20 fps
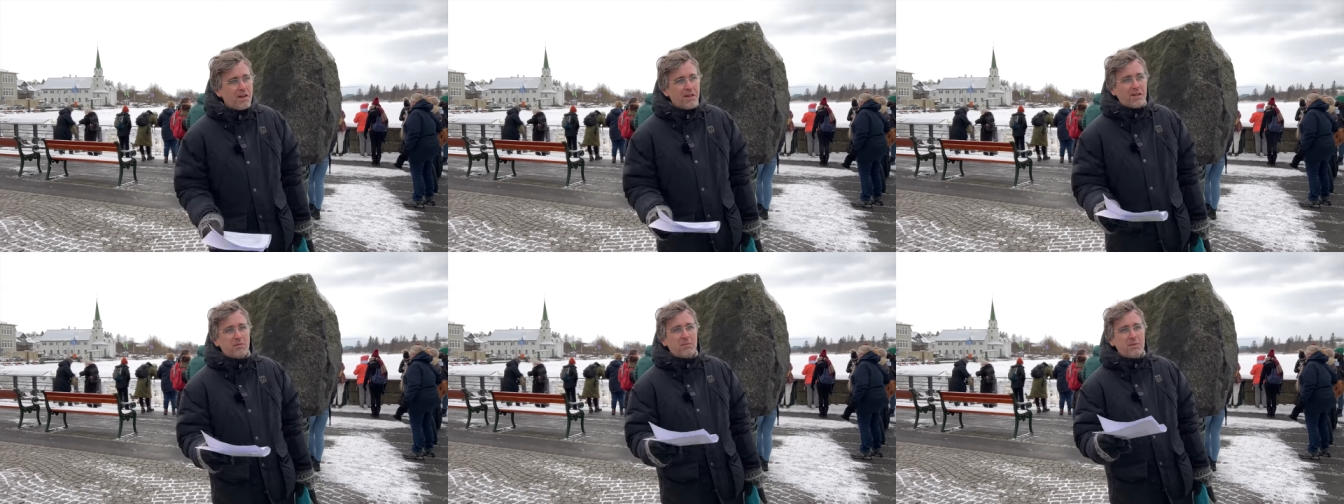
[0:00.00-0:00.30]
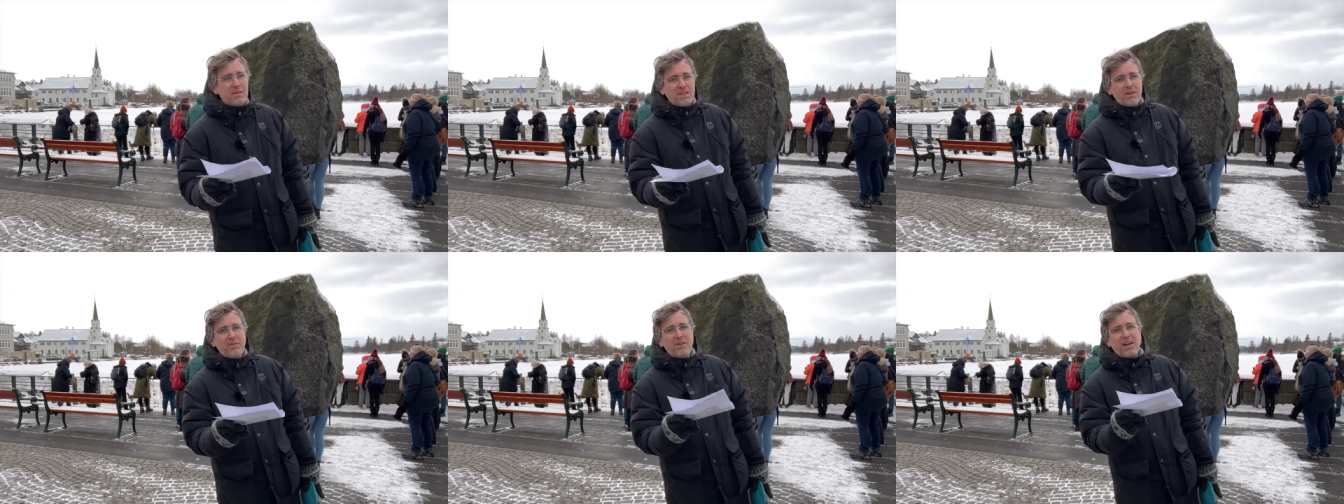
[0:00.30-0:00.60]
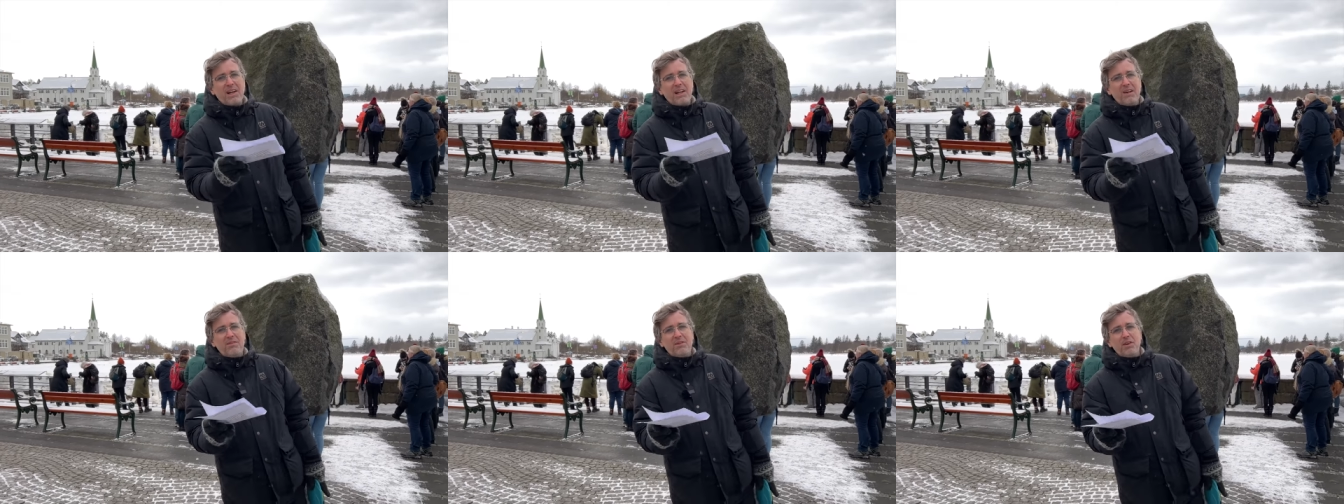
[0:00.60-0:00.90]

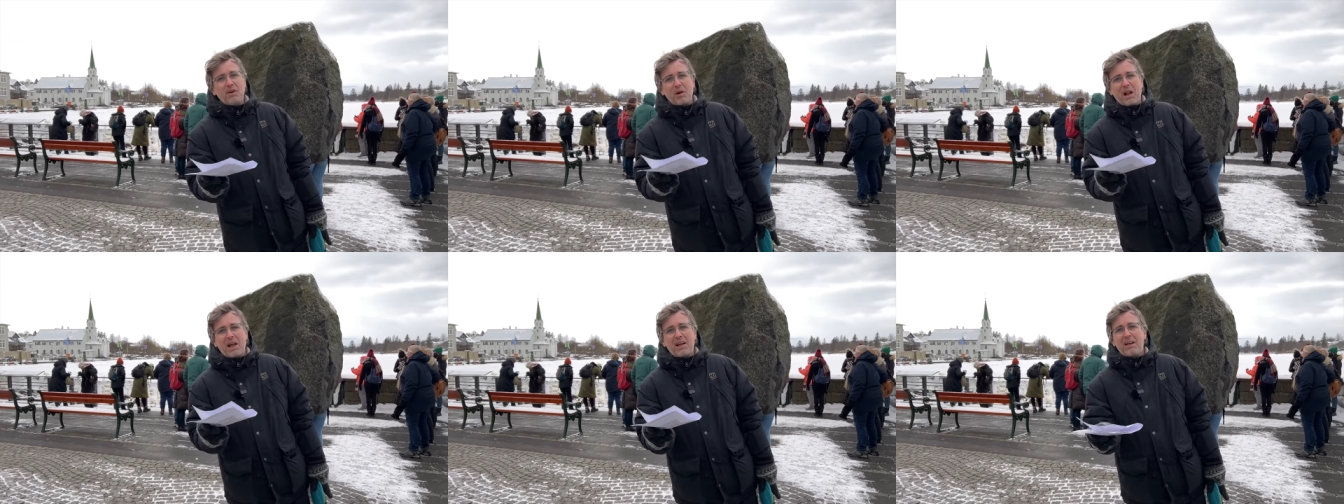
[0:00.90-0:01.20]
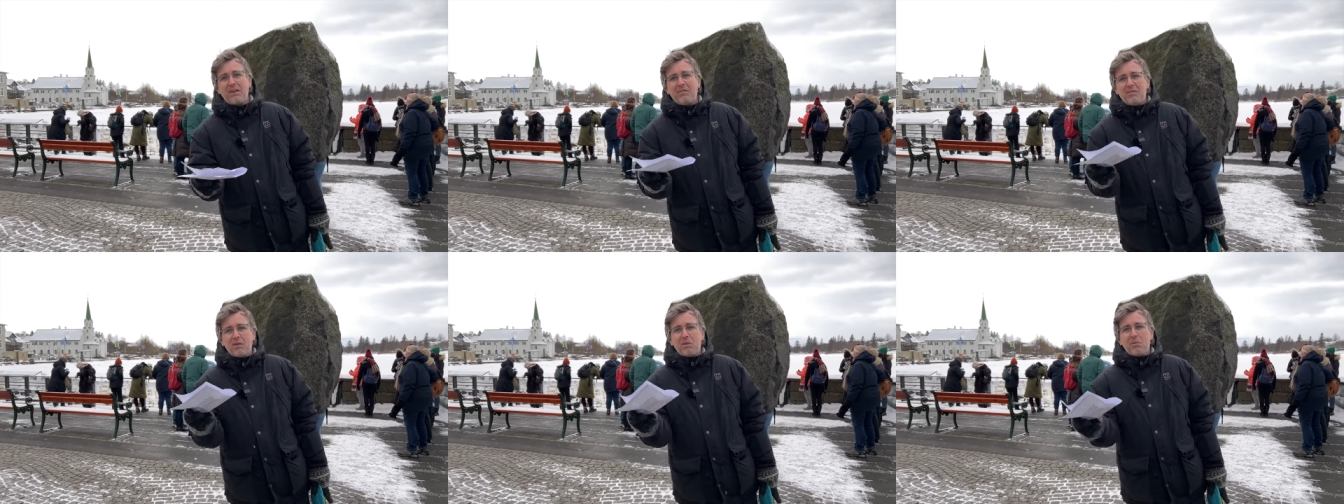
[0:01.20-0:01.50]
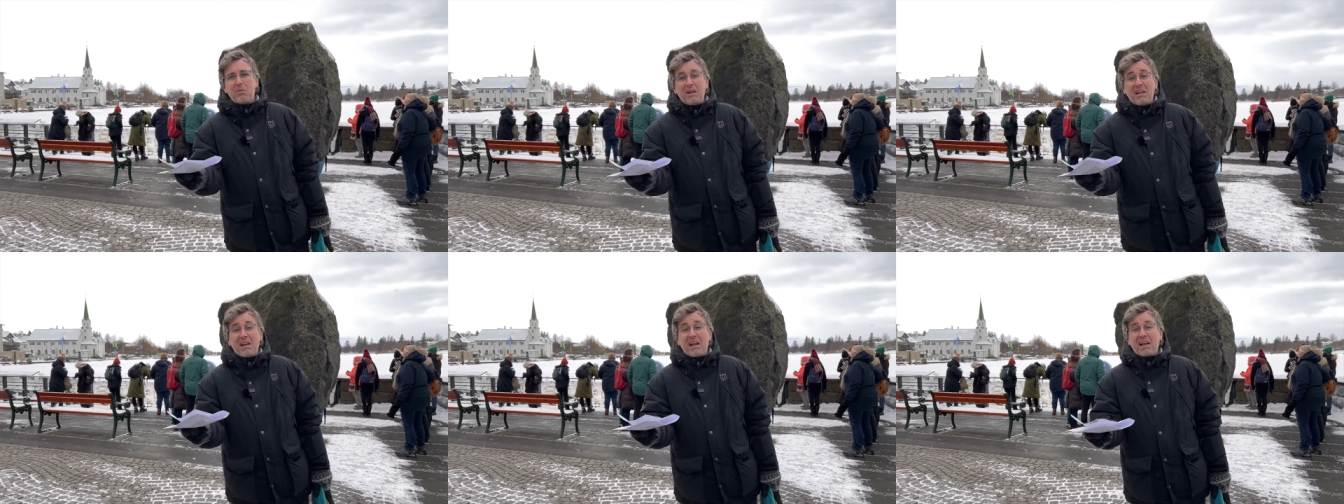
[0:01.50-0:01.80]
specifically if you like if you
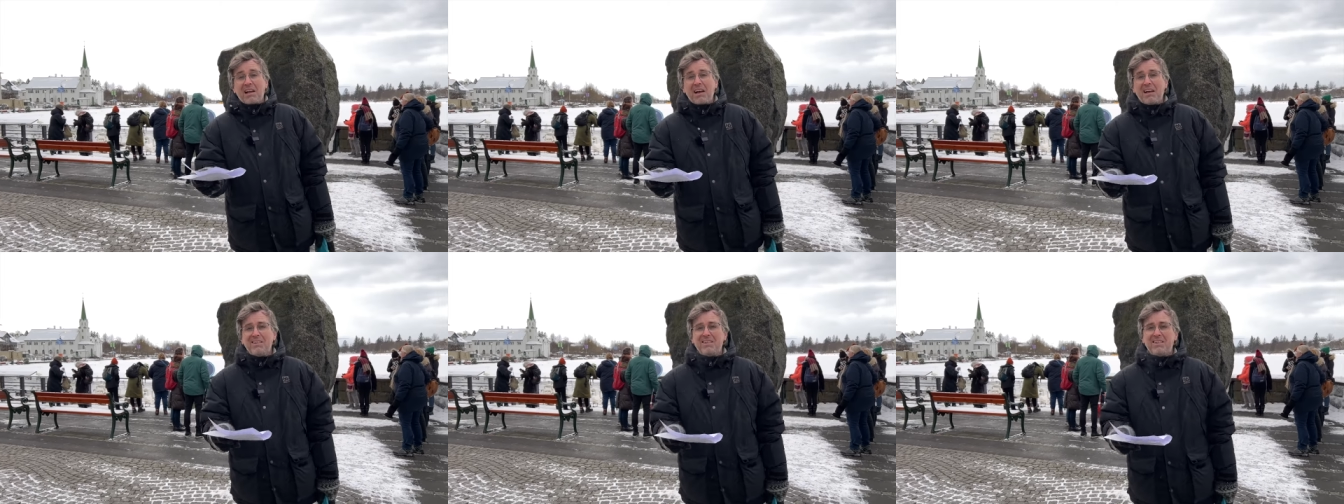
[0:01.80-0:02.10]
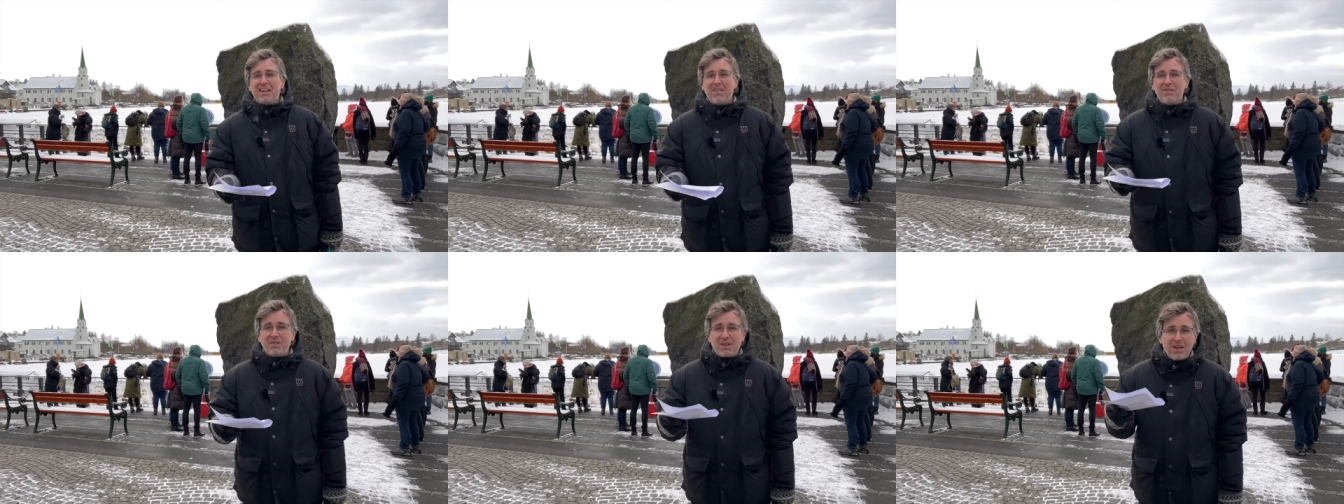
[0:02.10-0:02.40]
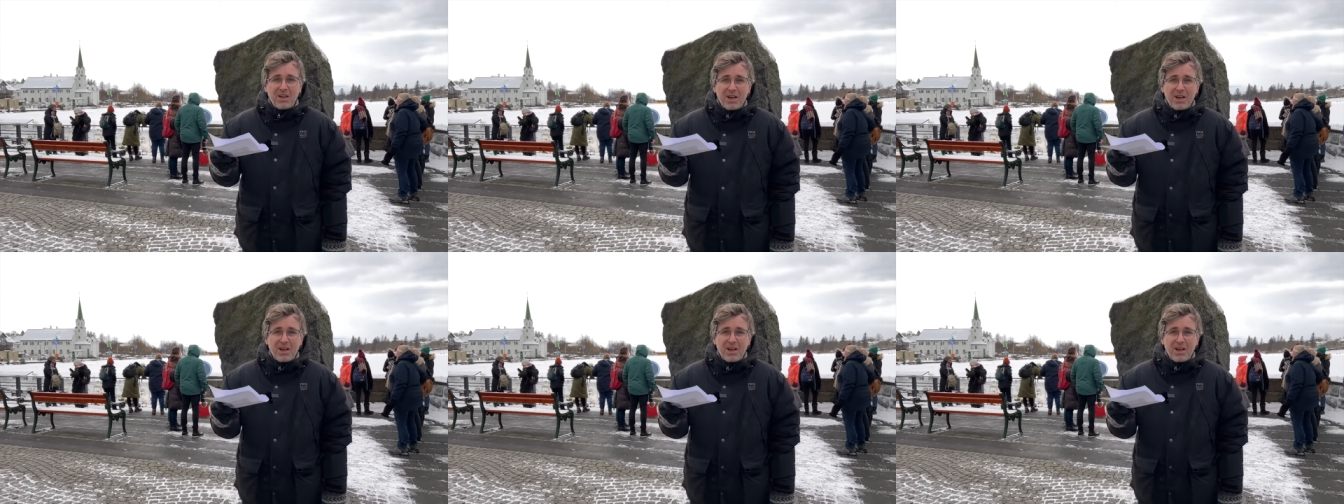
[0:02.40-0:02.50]
really like Iceland.